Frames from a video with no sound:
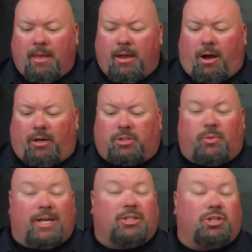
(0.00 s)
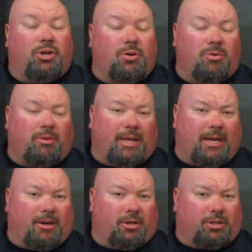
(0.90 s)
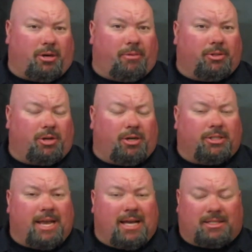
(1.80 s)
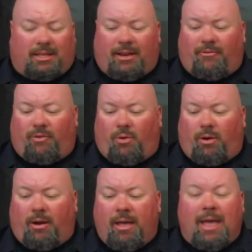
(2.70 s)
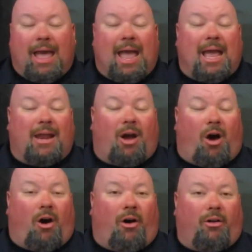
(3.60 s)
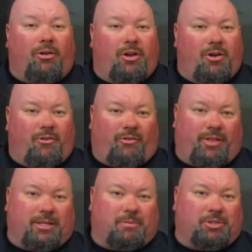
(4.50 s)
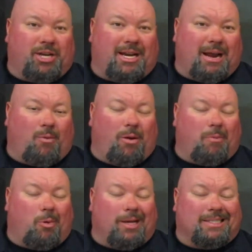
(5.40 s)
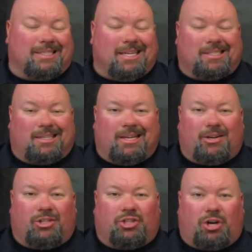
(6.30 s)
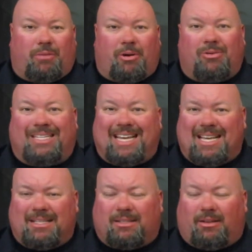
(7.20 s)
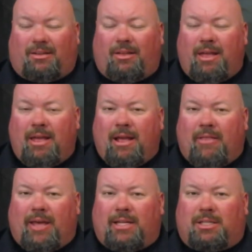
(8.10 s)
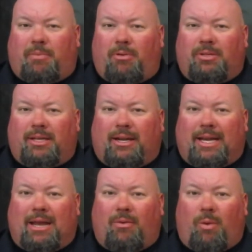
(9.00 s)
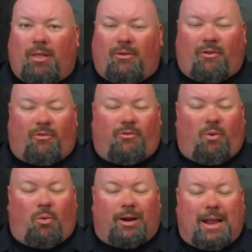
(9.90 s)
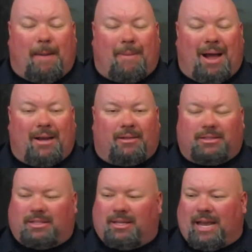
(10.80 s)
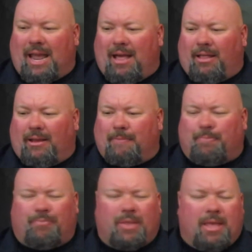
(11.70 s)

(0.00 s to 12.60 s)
also a 2-liter turbocharged gasoline 4, and all new for this machine, a 1.6-liter turbo diesel that is supposedly going to get well over 40 miles to the gallon.